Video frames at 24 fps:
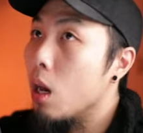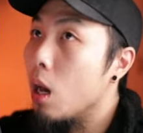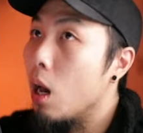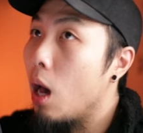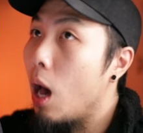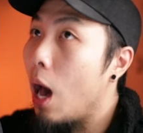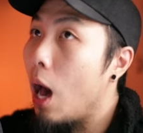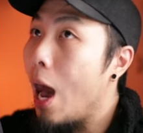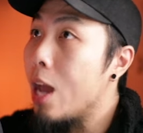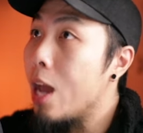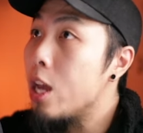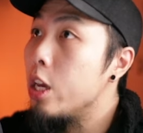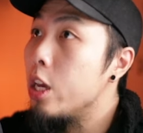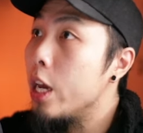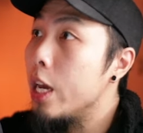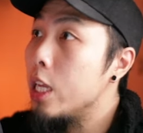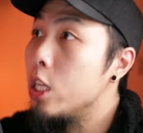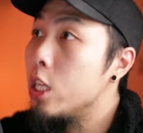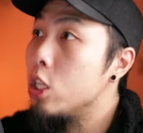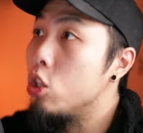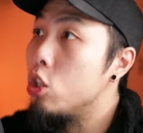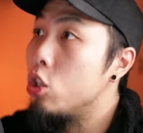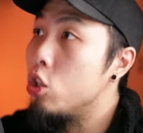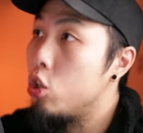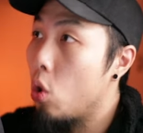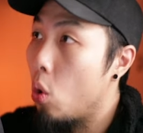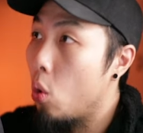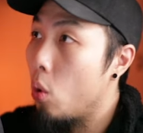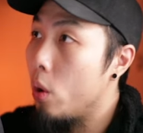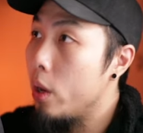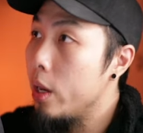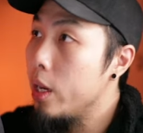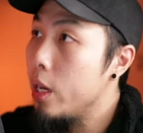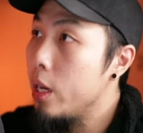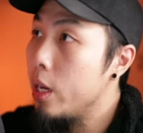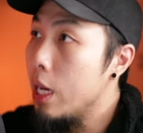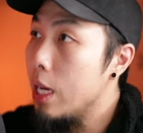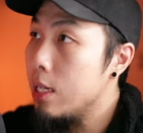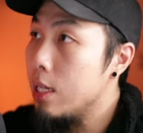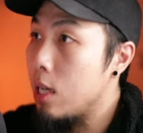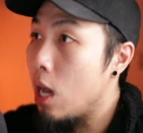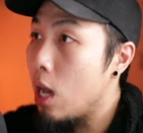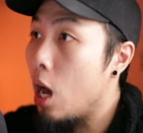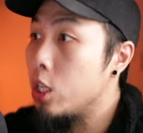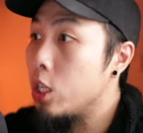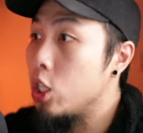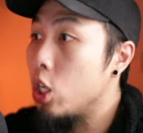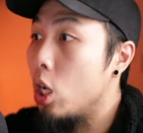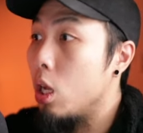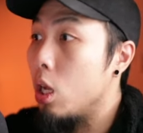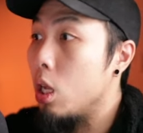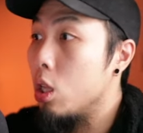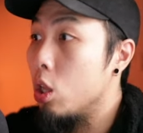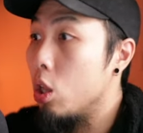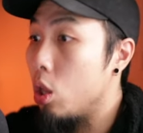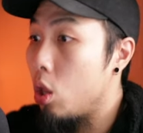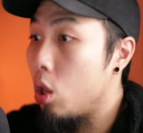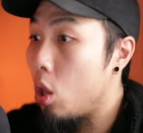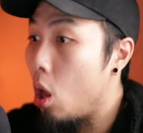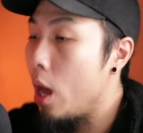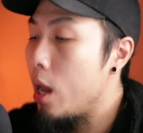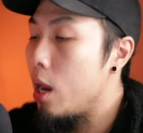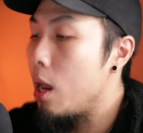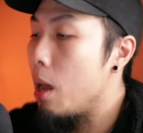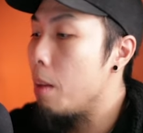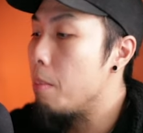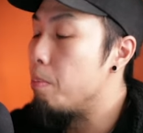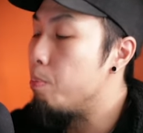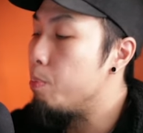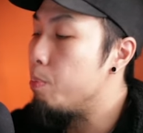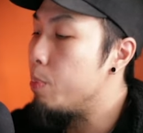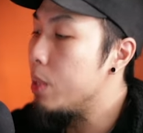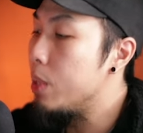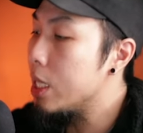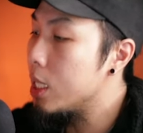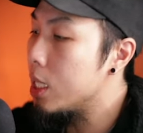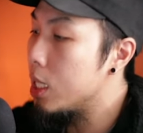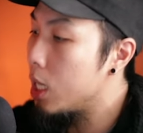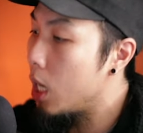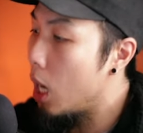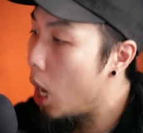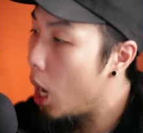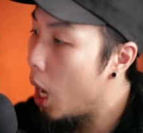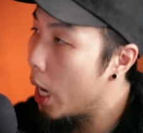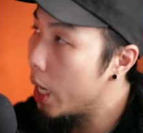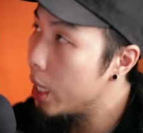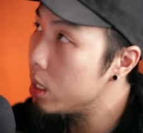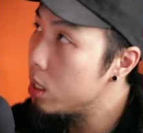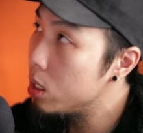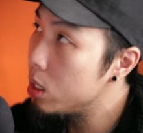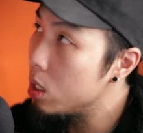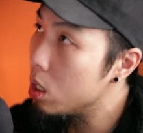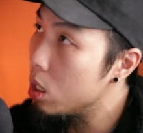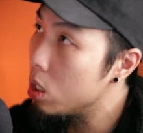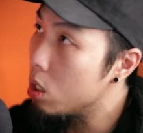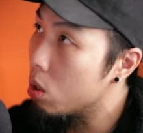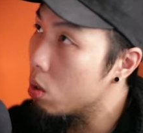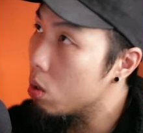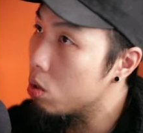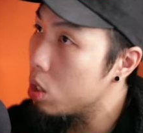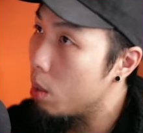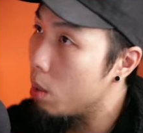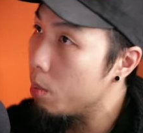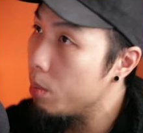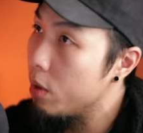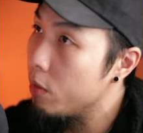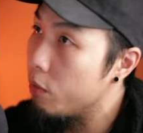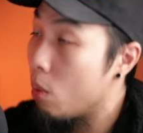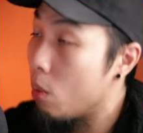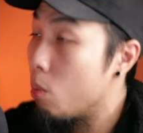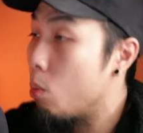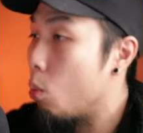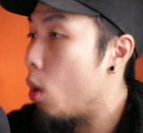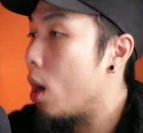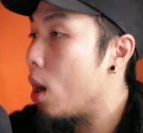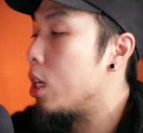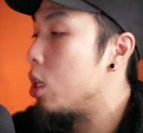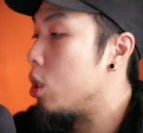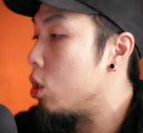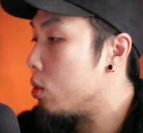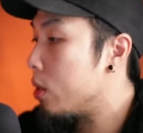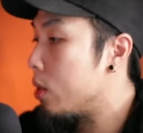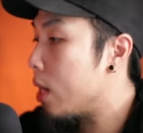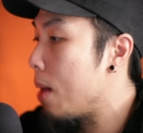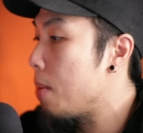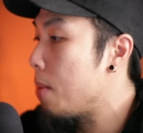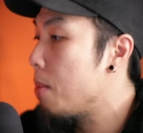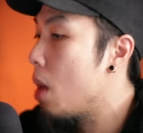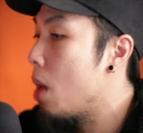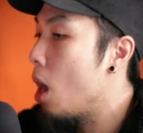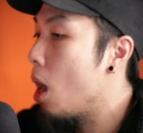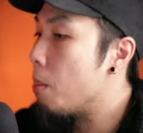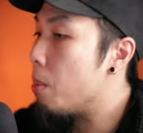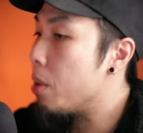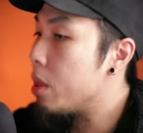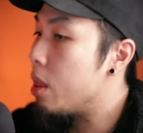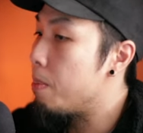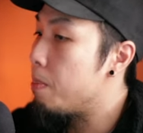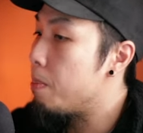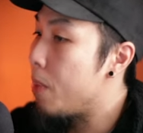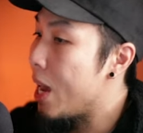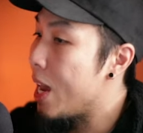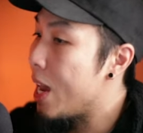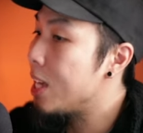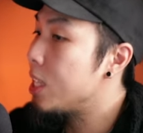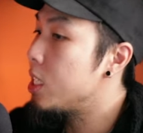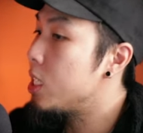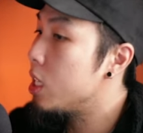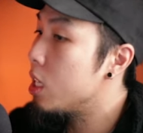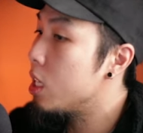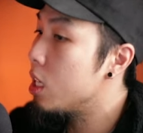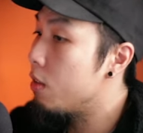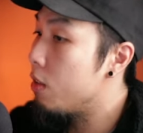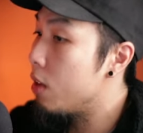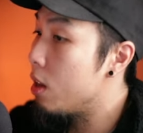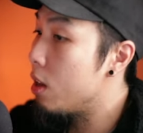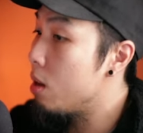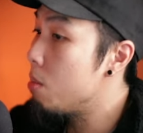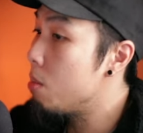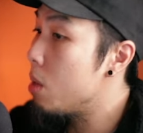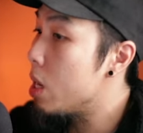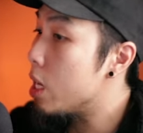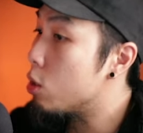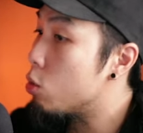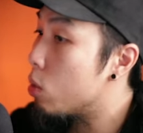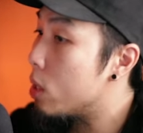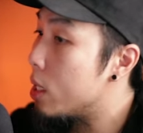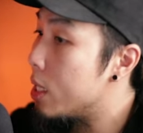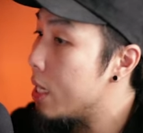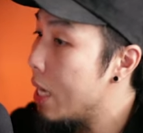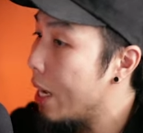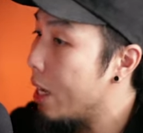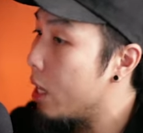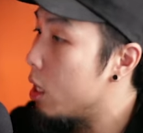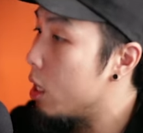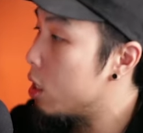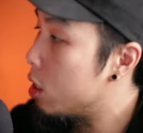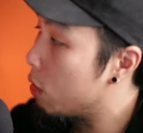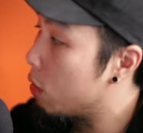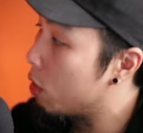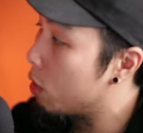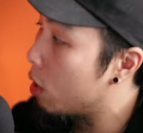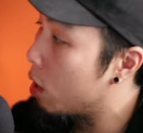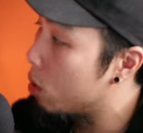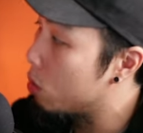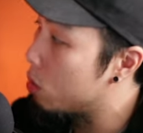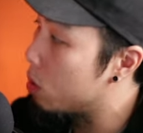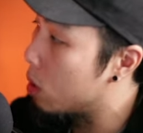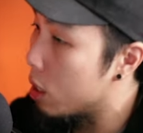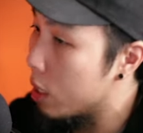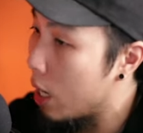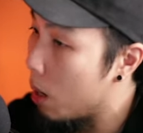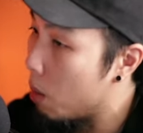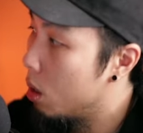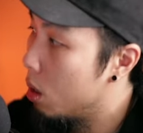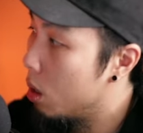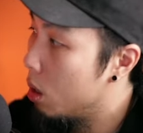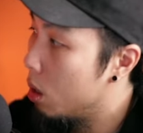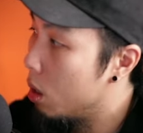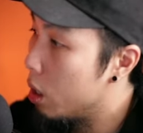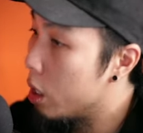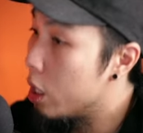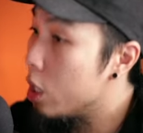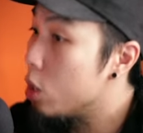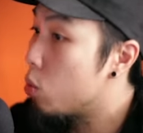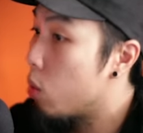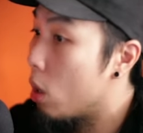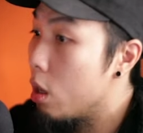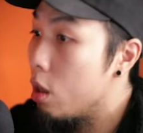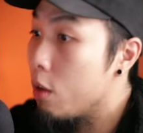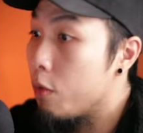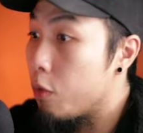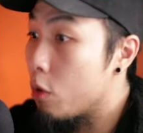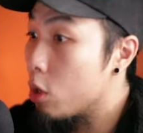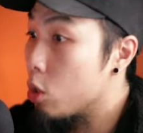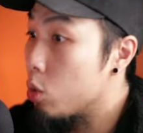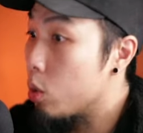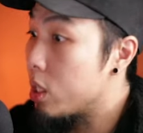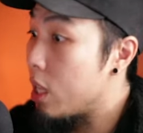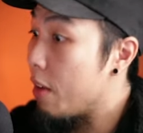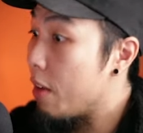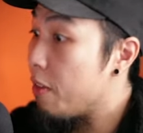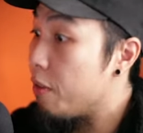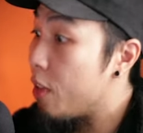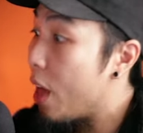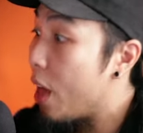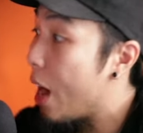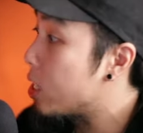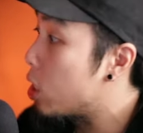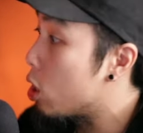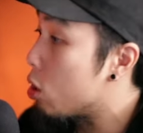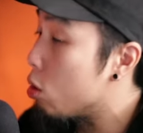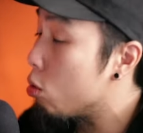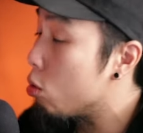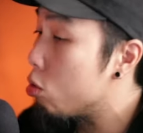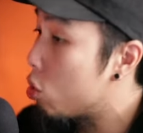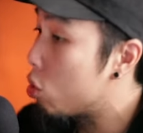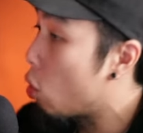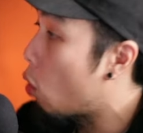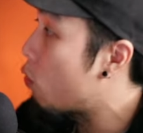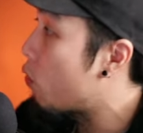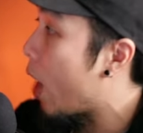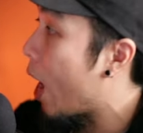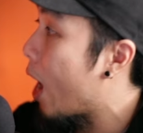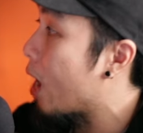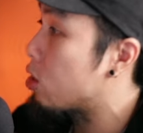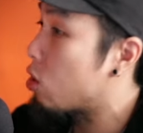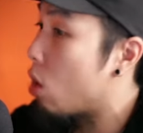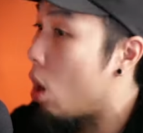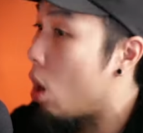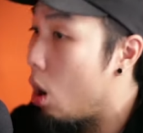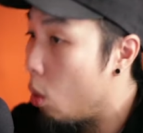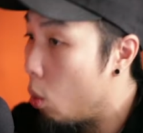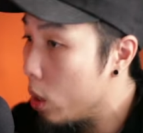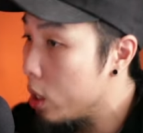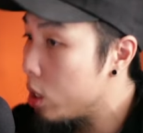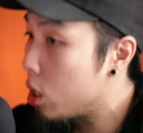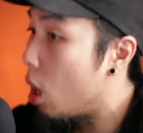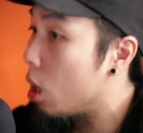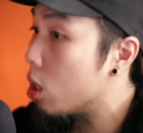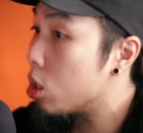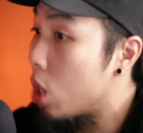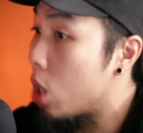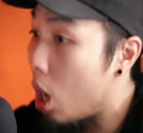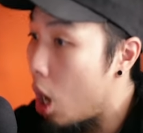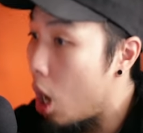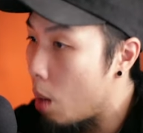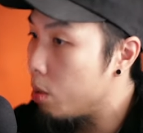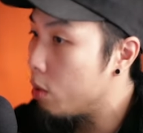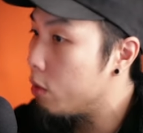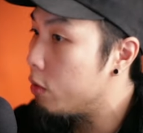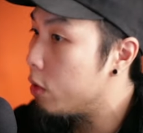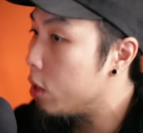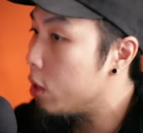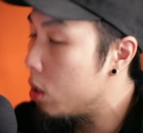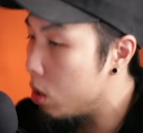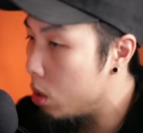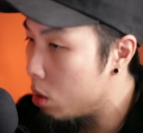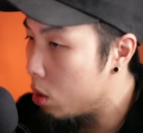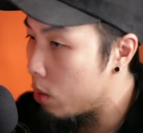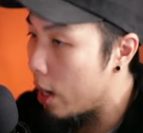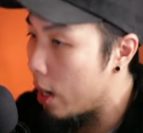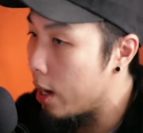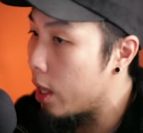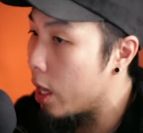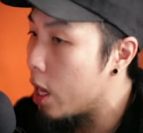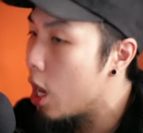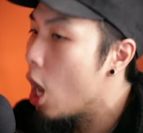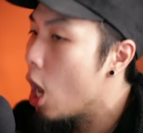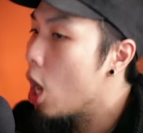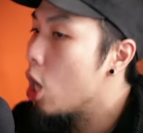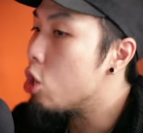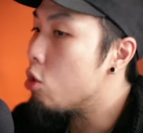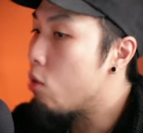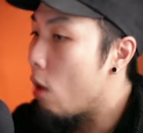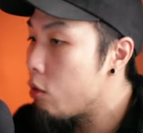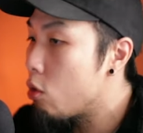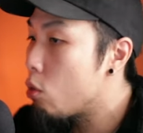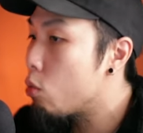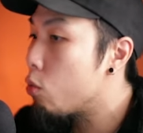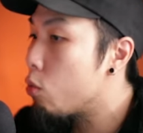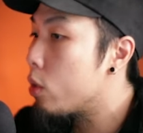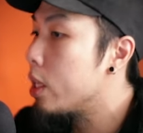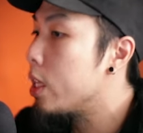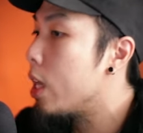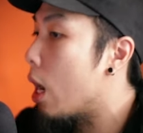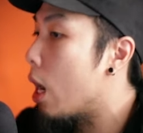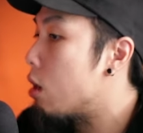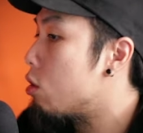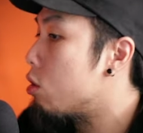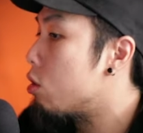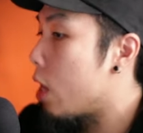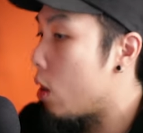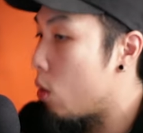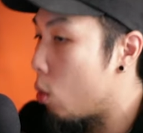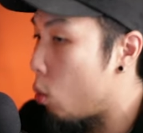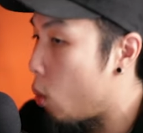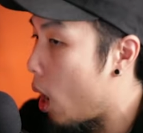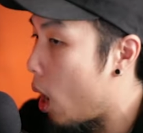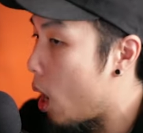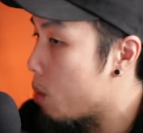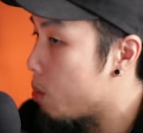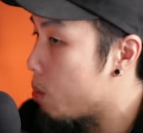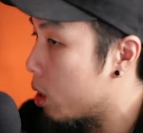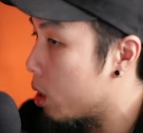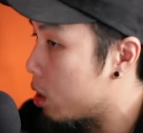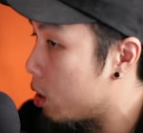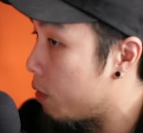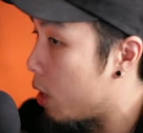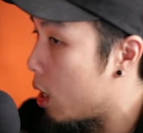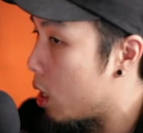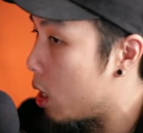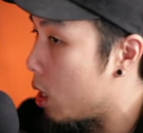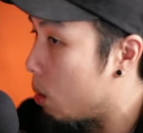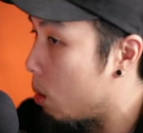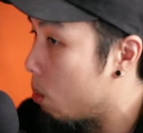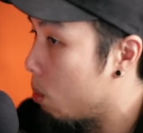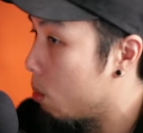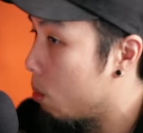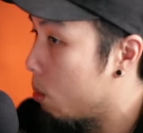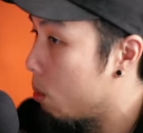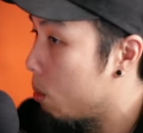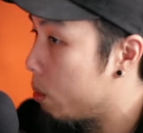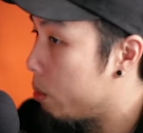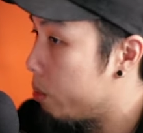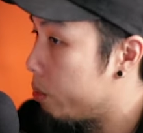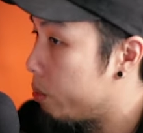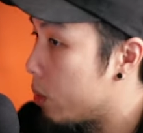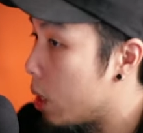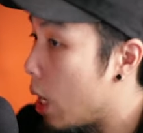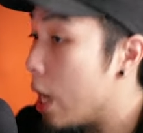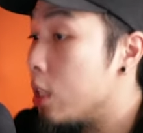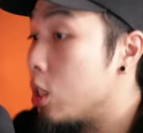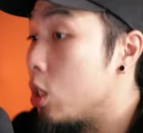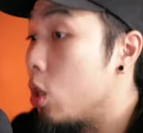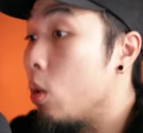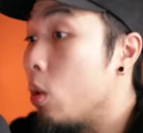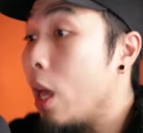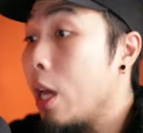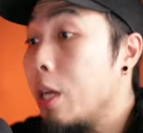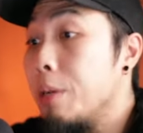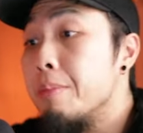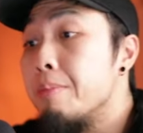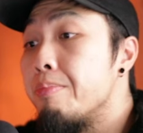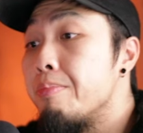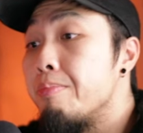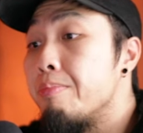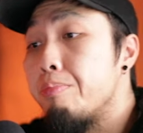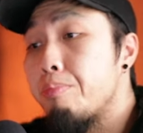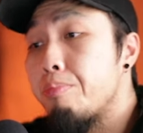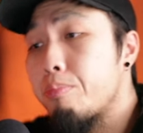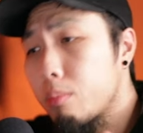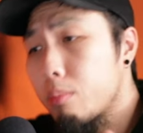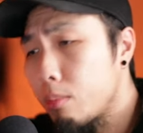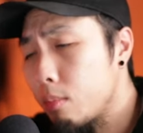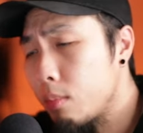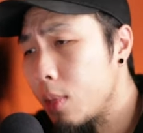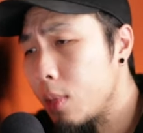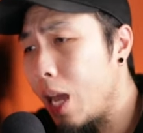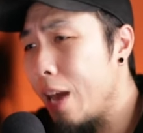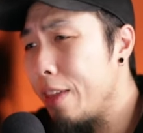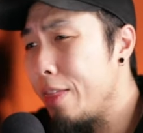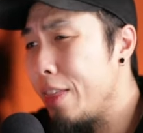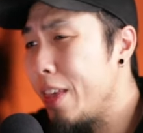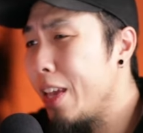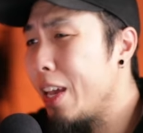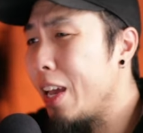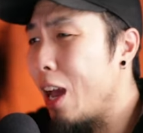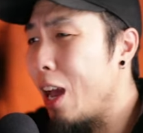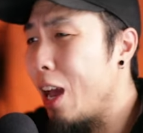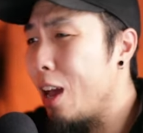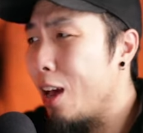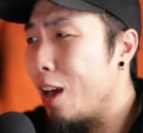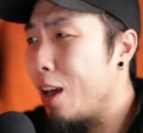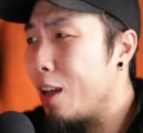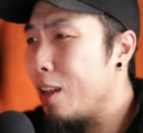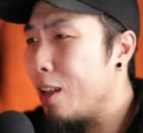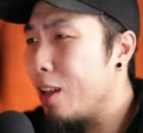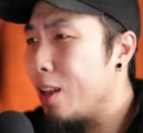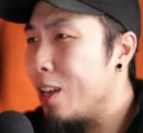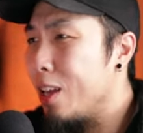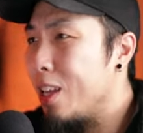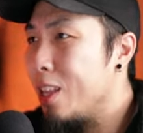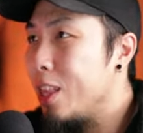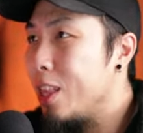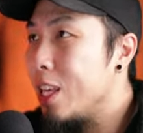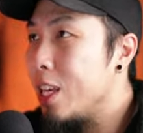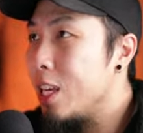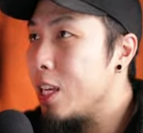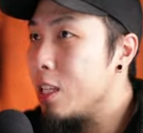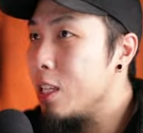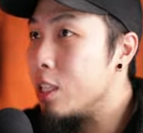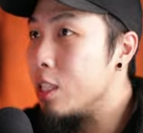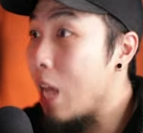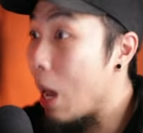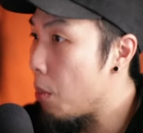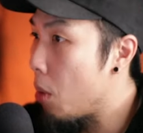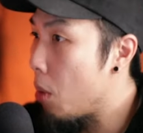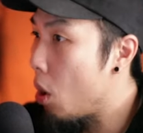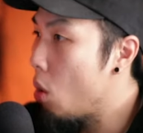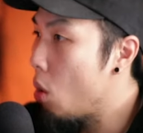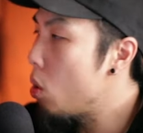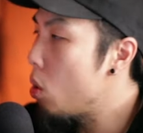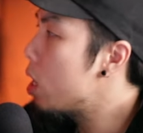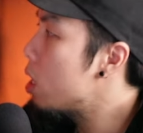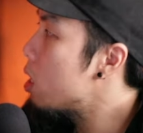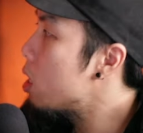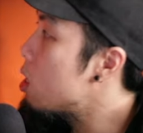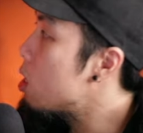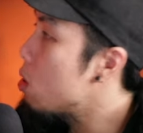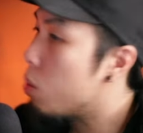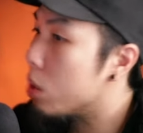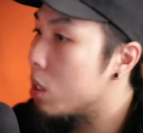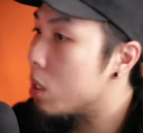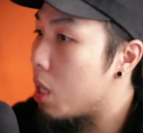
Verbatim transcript: I enjoy his hunt a lot because you're jumping from one to new game, but the pacing of him is ridiculous if you're not used to the game. He's one of the first ones that flies at you so fast, always right. on top of you, right? Like you have to really understand wire bugs to fight him. Mm-hmm. And so like, mm-hmm. I think uh, in the demo, he was a